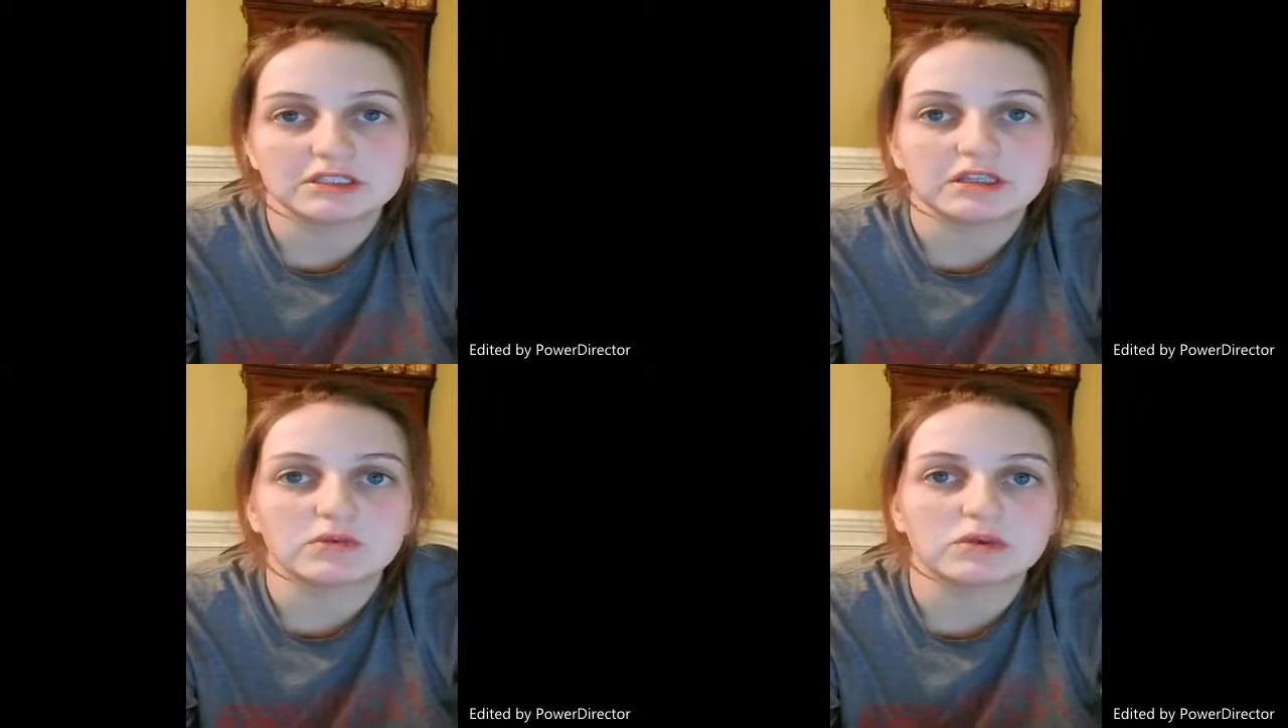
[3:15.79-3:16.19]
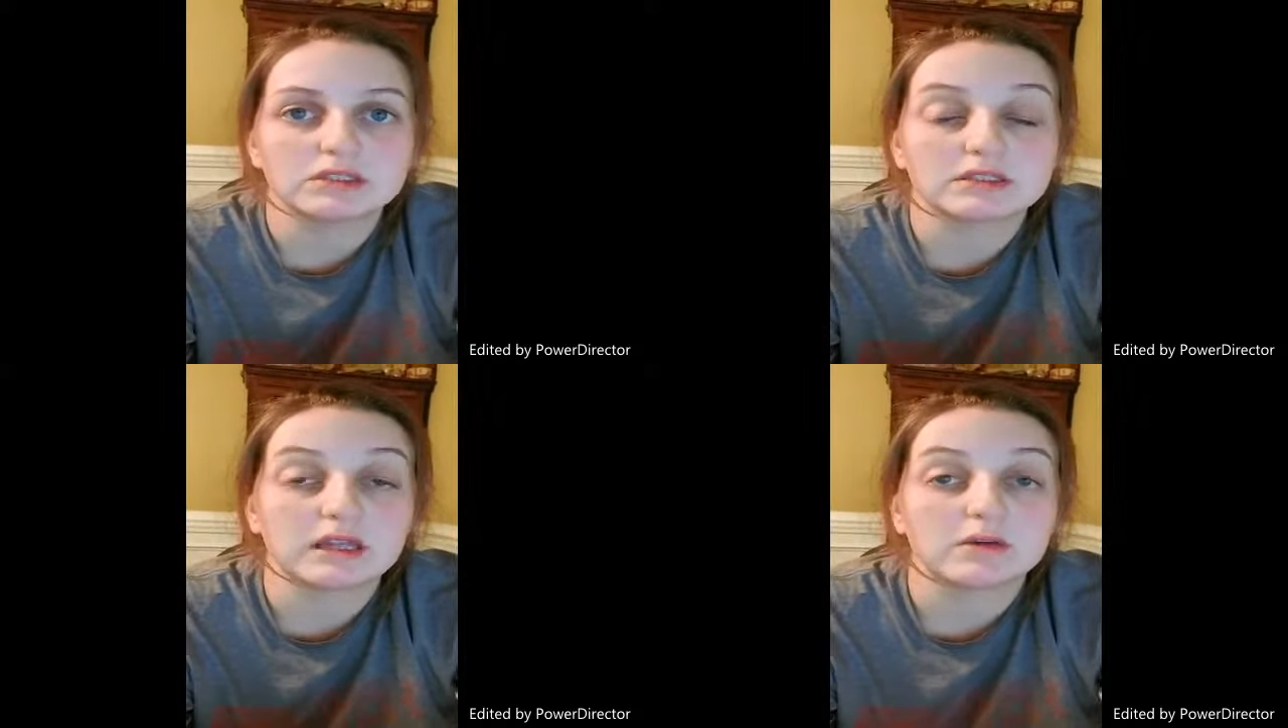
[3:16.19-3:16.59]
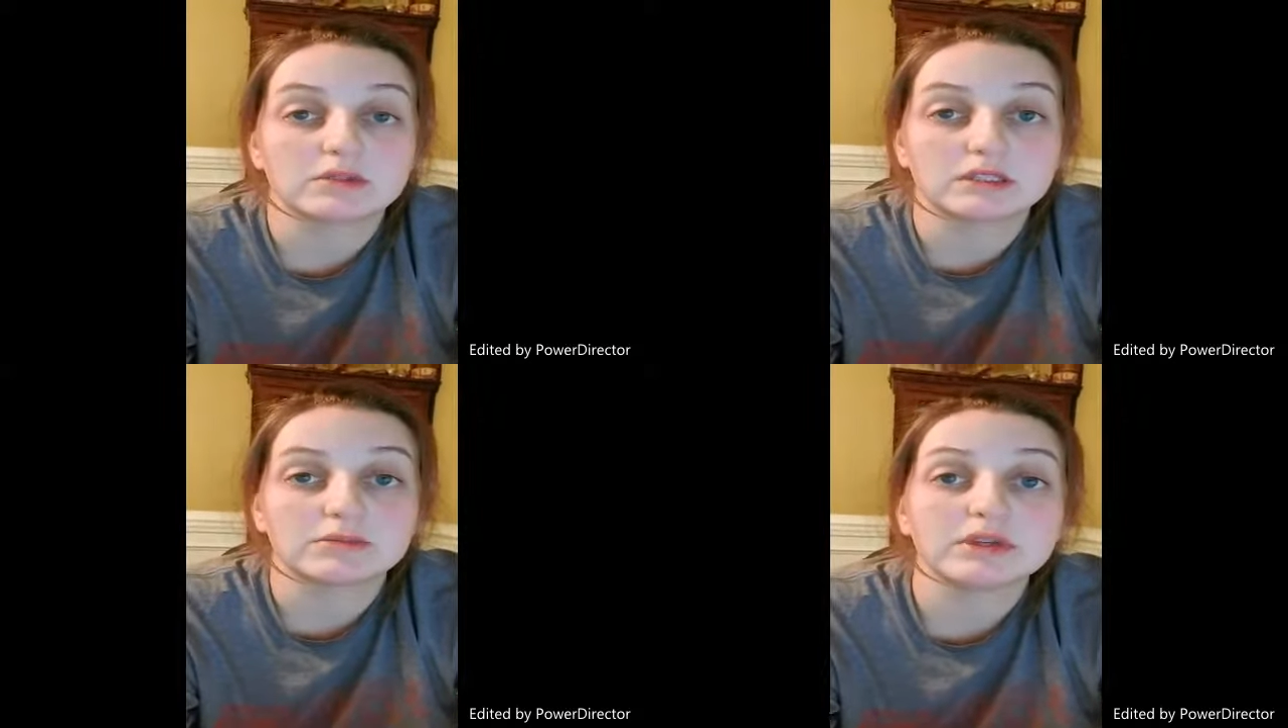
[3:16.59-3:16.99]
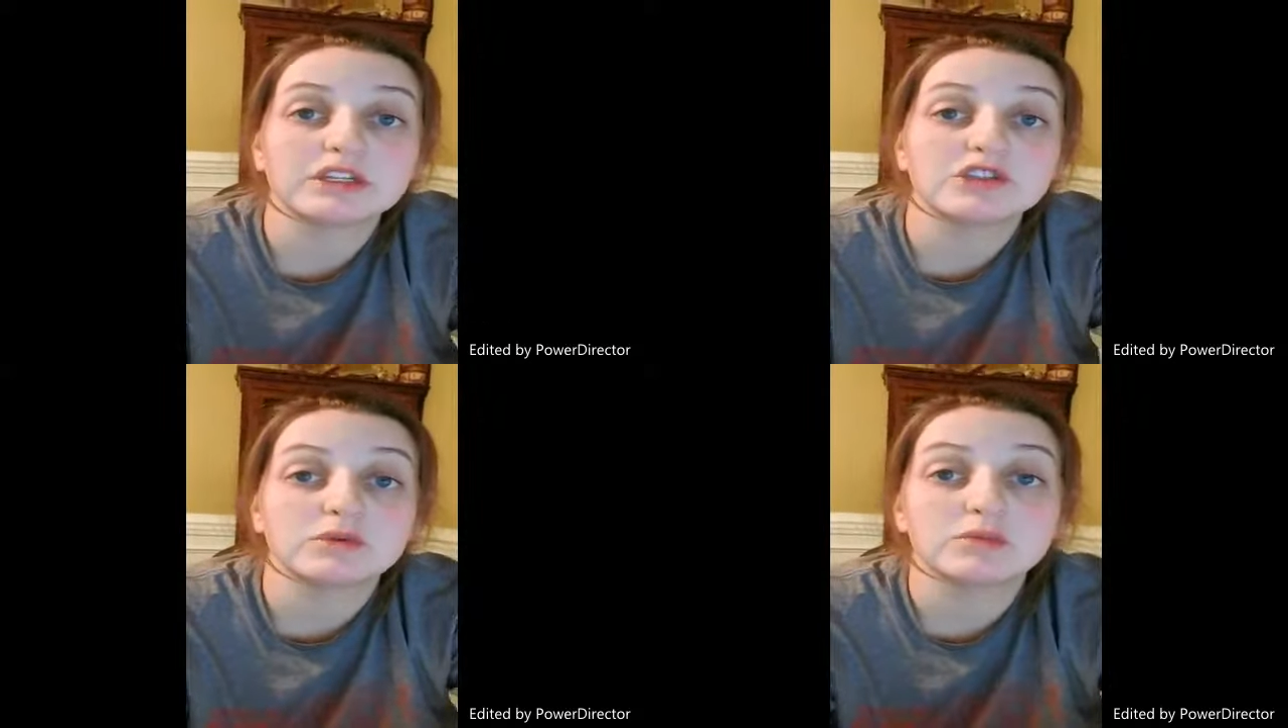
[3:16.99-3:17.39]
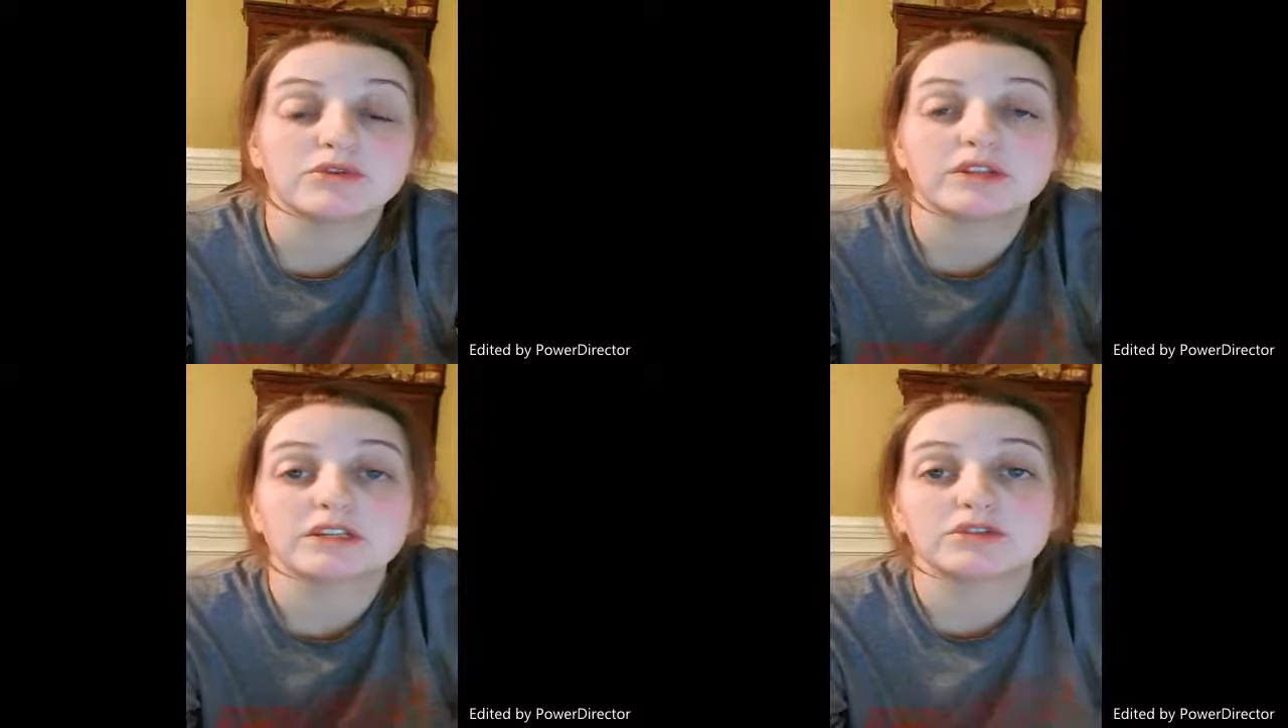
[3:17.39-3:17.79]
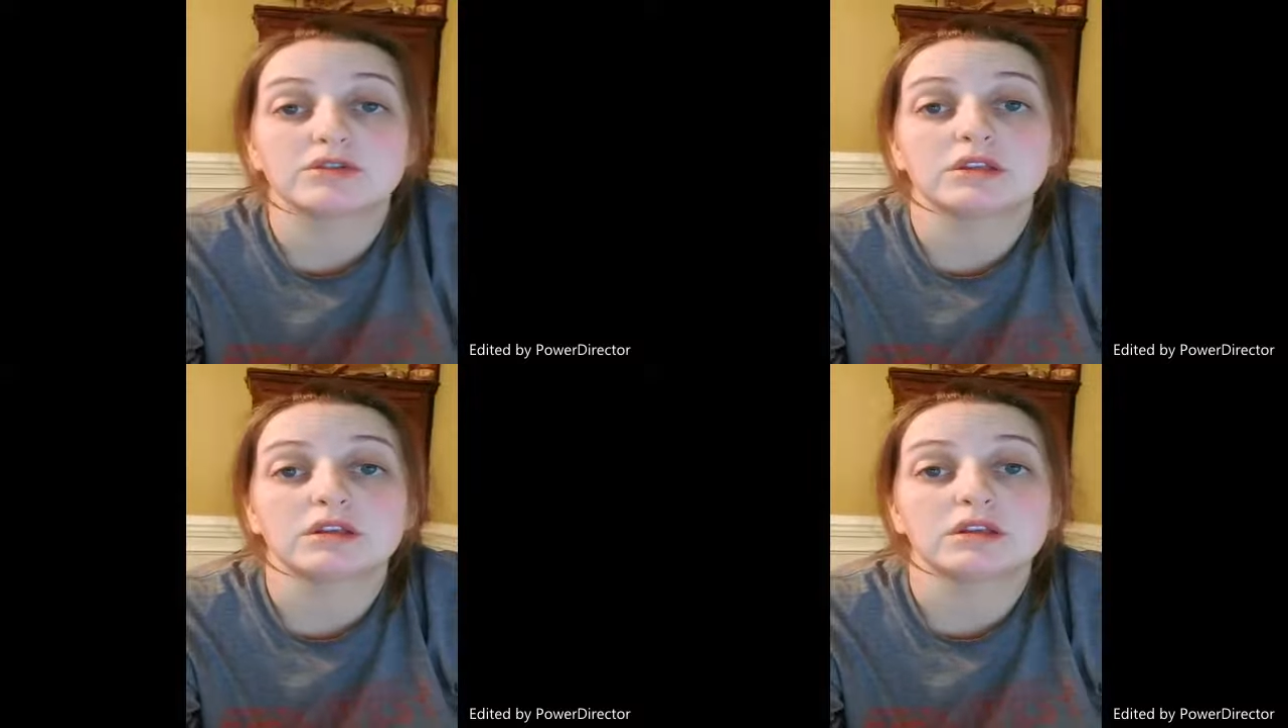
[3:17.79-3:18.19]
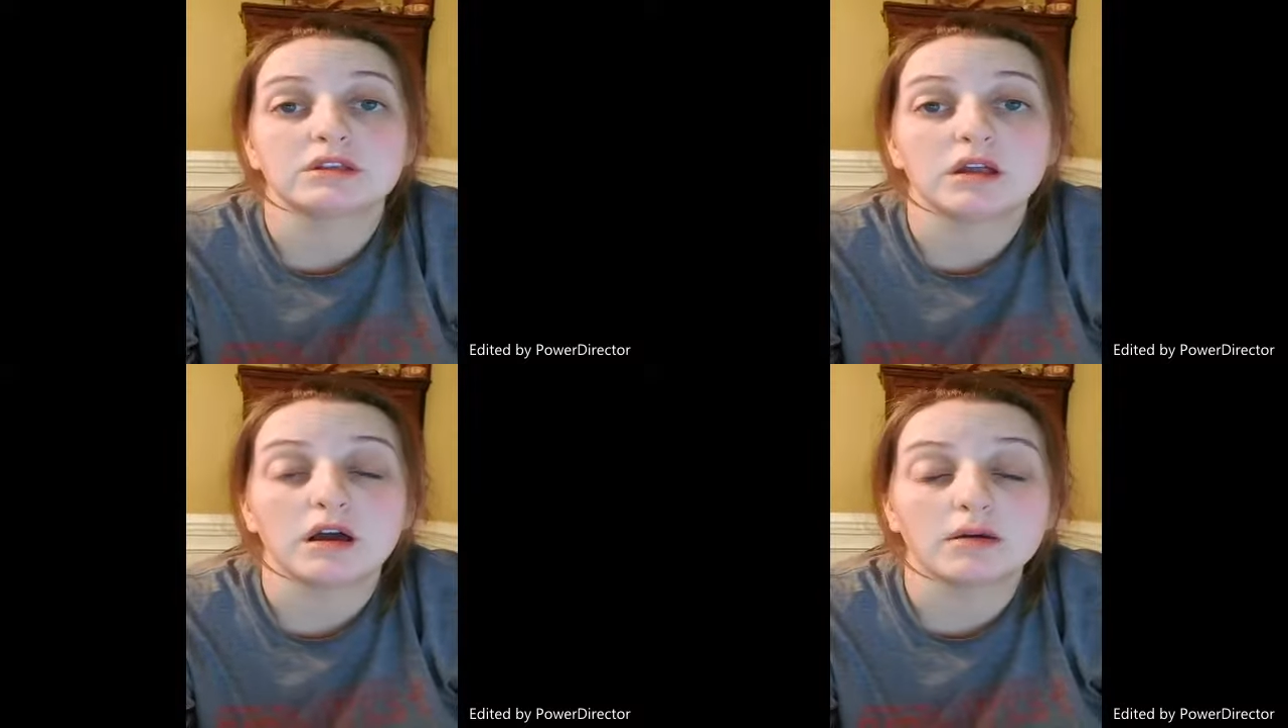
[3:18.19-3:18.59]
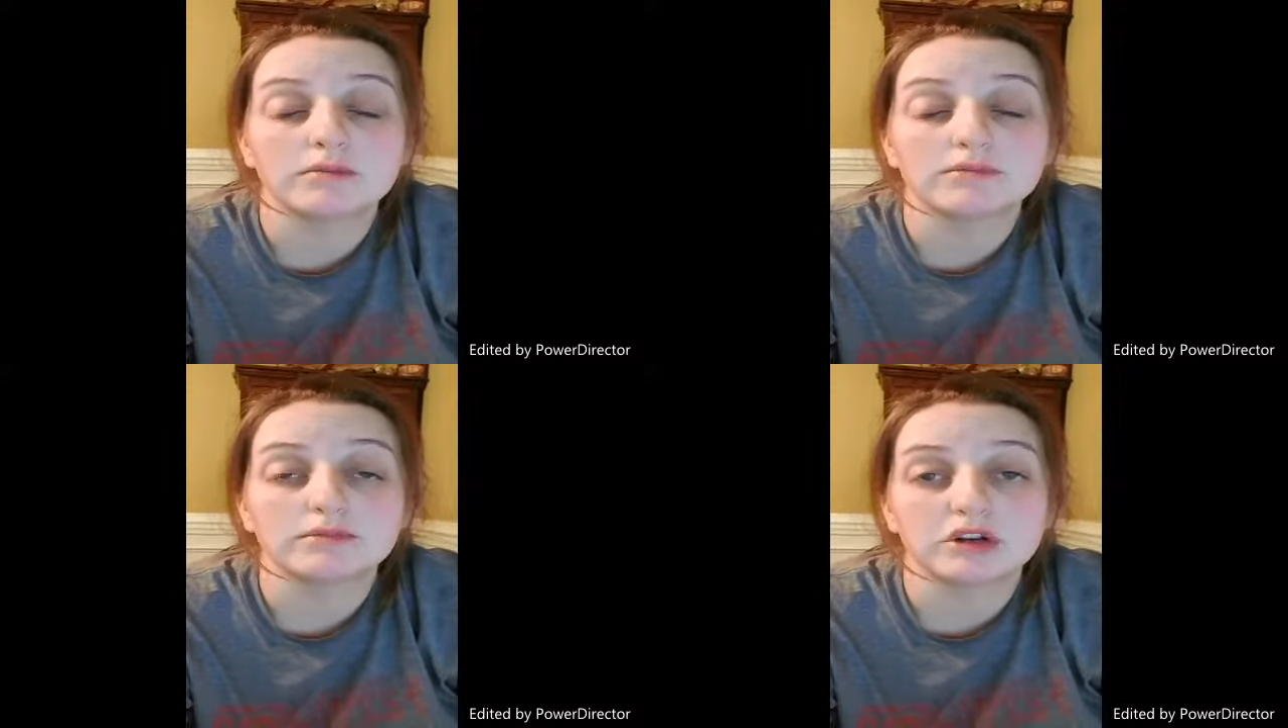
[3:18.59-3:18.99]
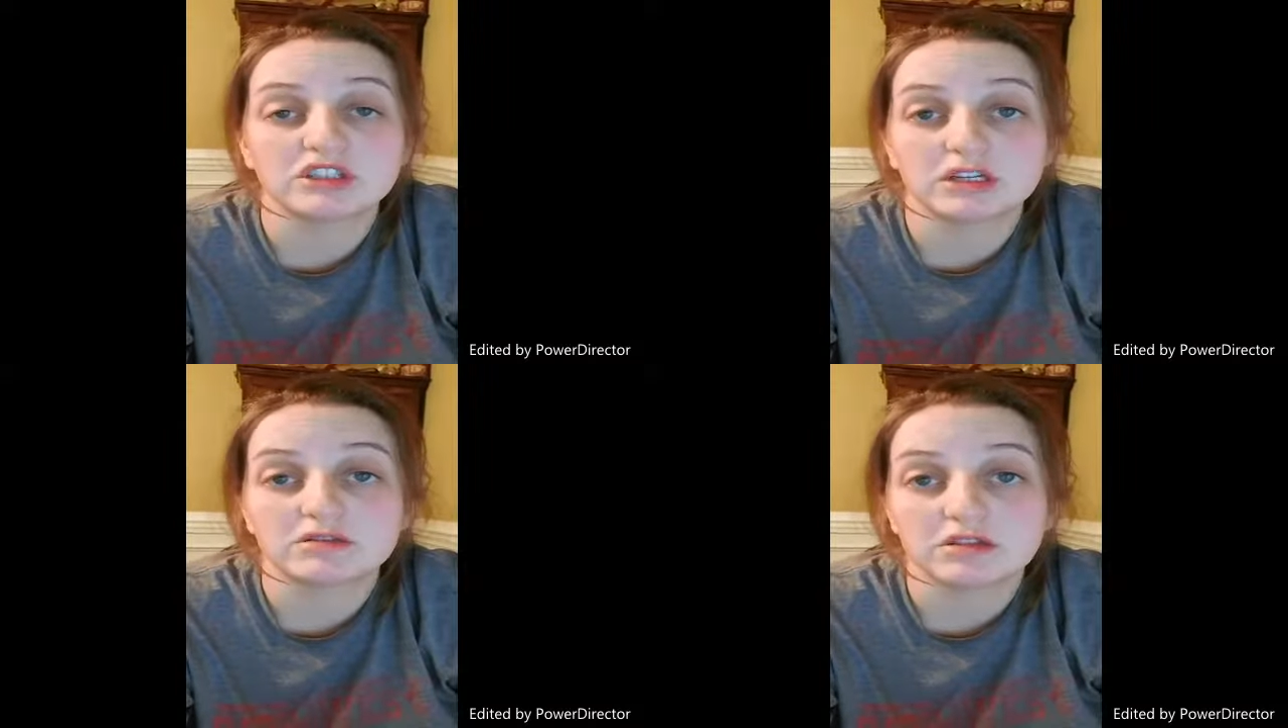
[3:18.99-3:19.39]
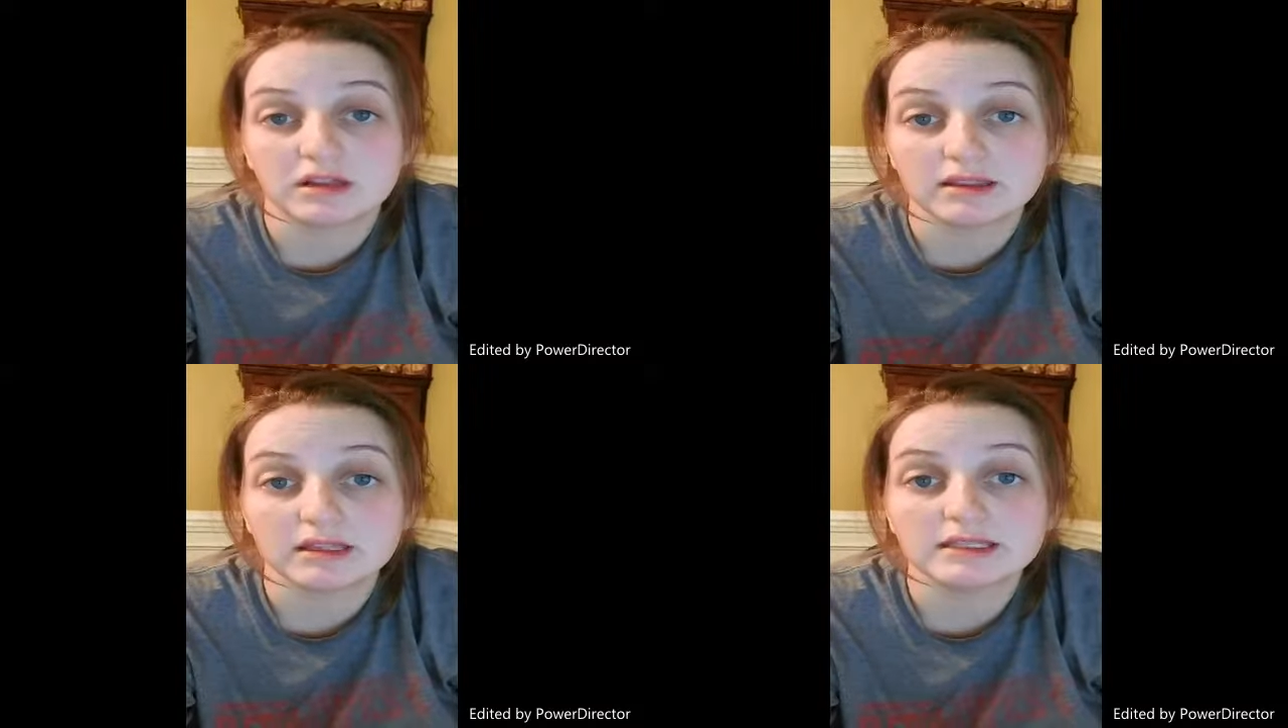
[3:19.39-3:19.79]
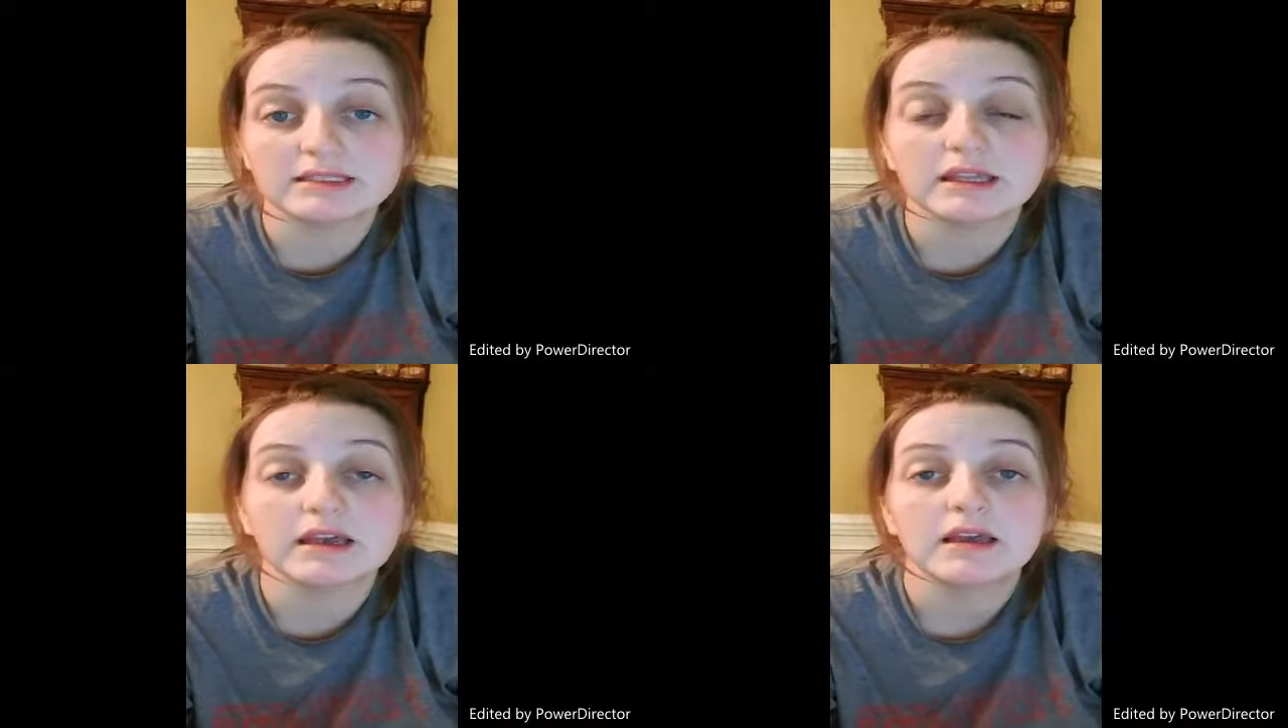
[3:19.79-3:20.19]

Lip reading: and then once that was completed, you would move it into the project done list.